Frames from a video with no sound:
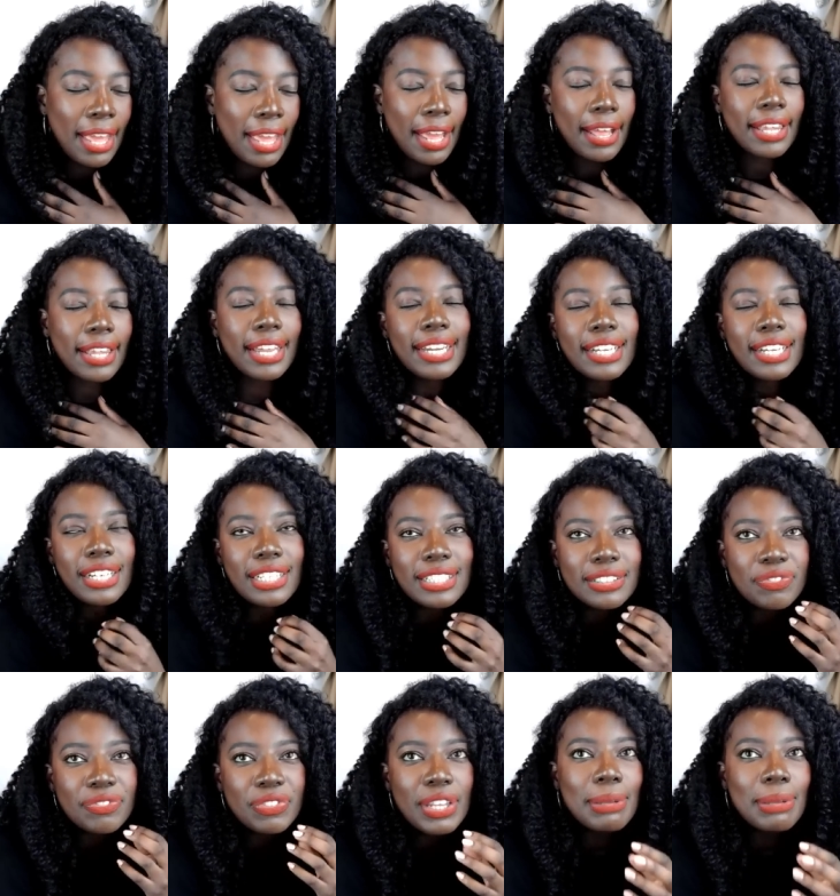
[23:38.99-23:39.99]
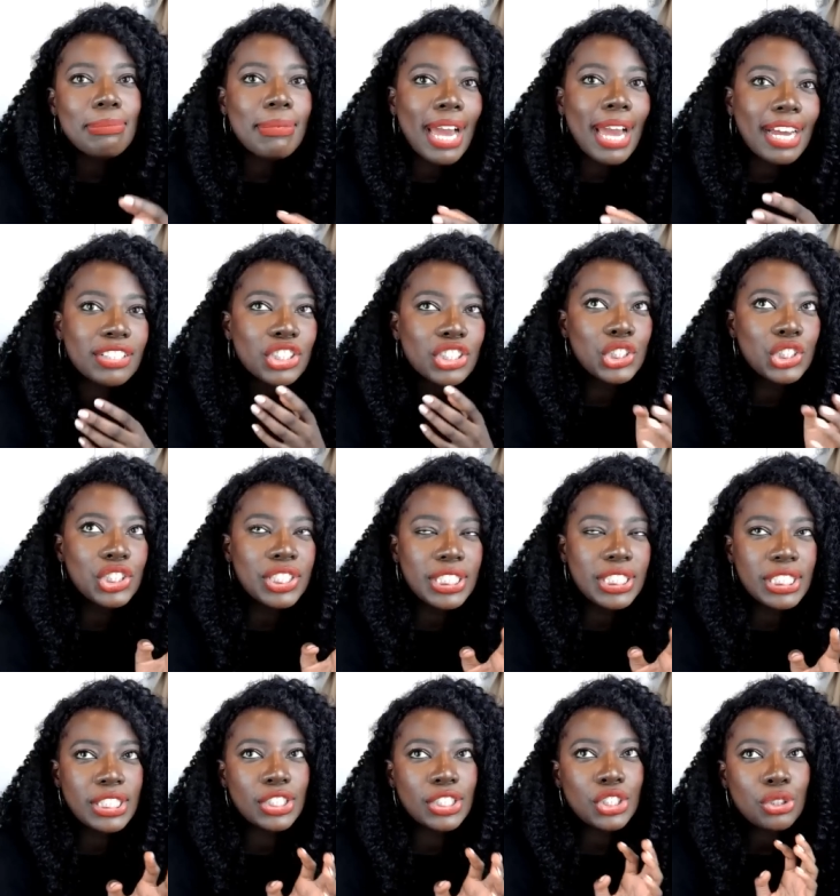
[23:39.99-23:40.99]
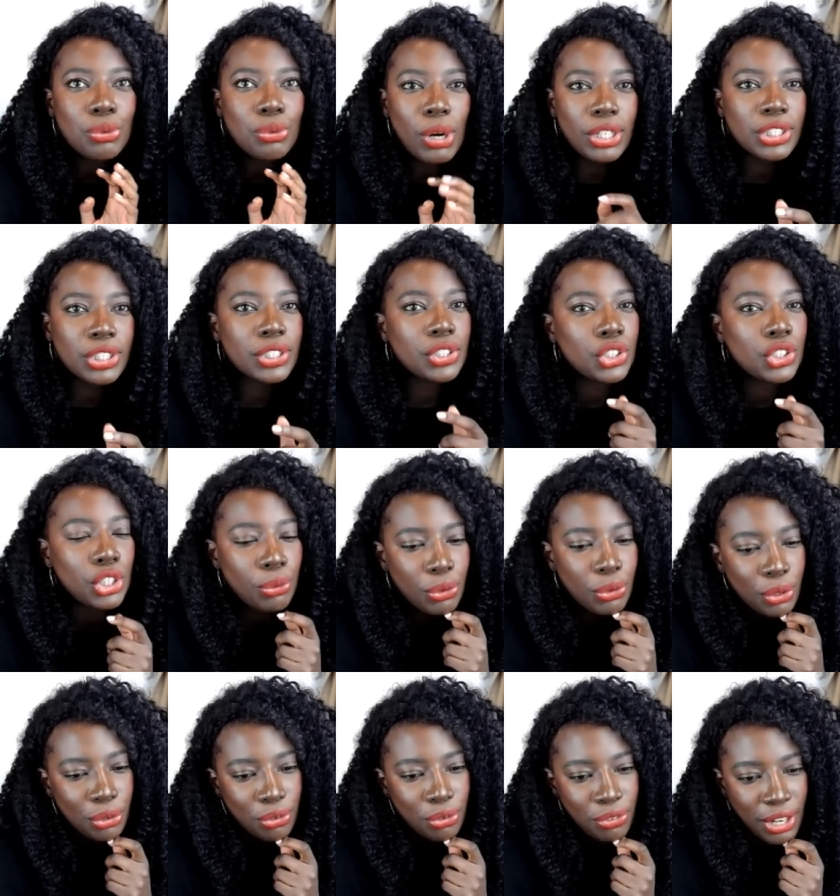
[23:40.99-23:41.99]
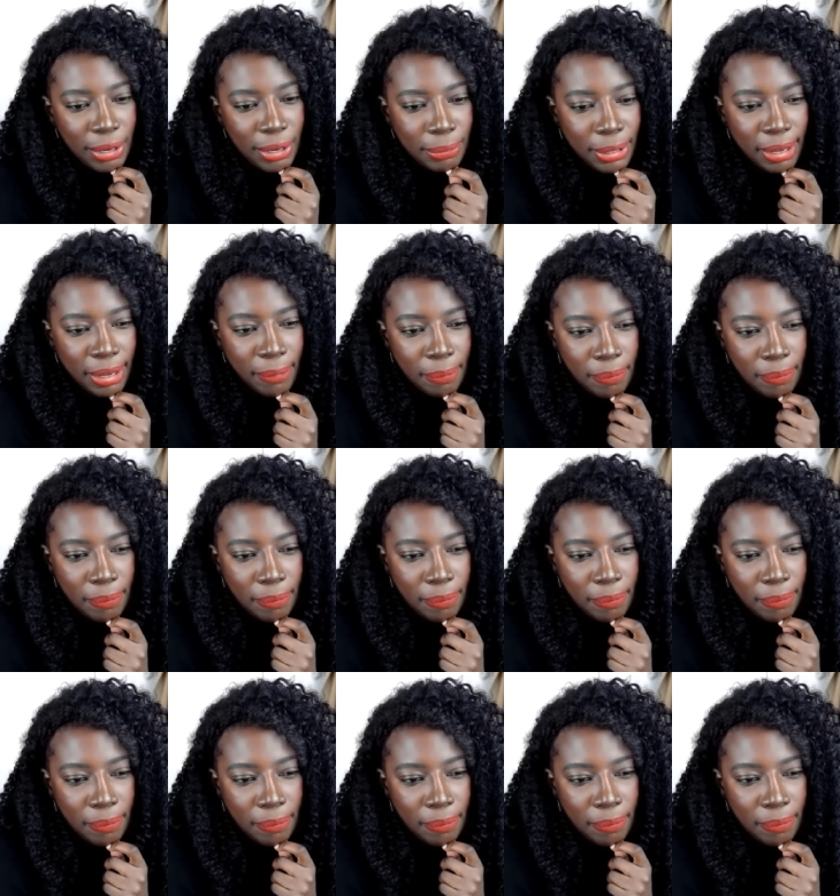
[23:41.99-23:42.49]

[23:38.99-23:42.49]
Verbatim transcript: Like, imagine you're sitting there, you're watching the show with your family,